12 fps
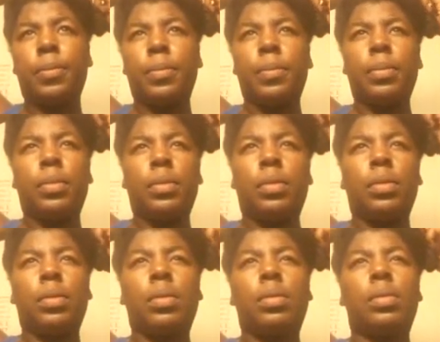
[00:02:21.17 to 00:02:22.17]

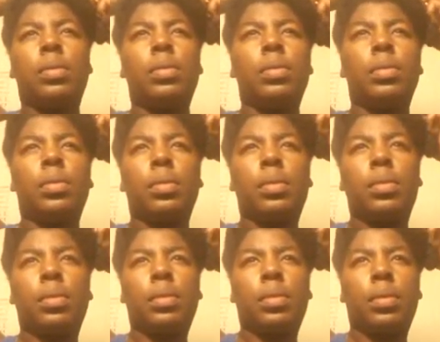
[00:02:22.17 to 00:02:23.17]

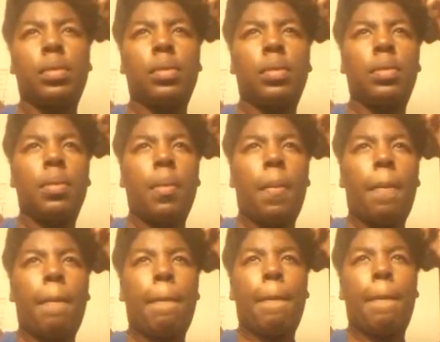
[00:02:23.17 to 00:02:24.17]

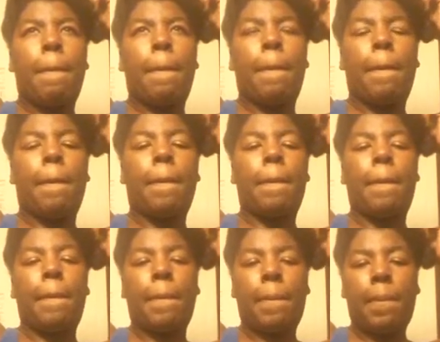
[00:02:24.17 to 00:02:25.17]

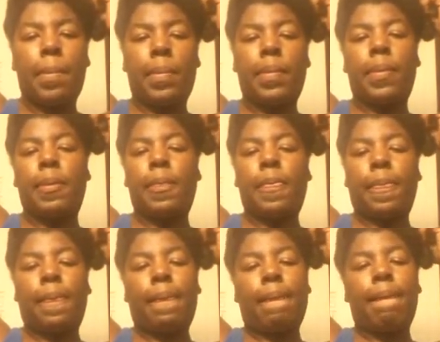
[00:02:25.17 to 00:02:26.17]

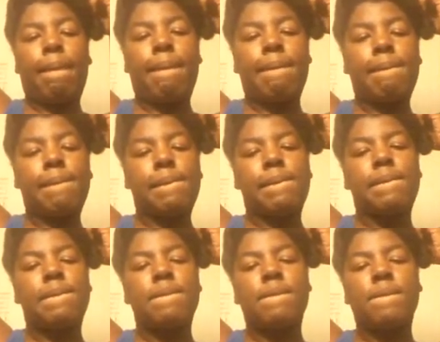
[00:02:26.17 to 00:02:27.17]

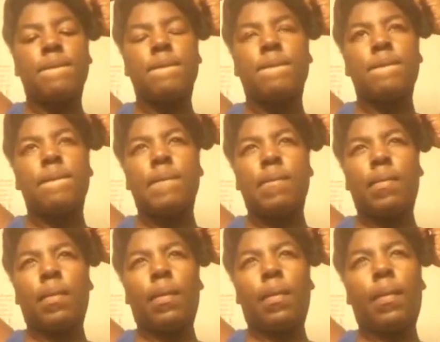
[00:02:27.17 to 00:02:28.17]

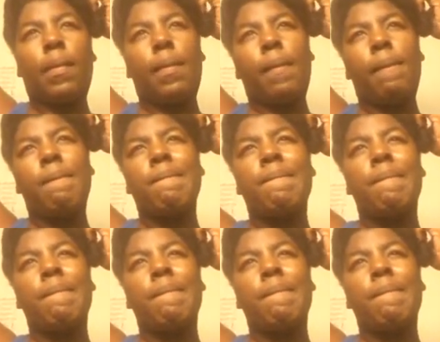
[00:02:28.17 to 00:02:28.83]
[no speech]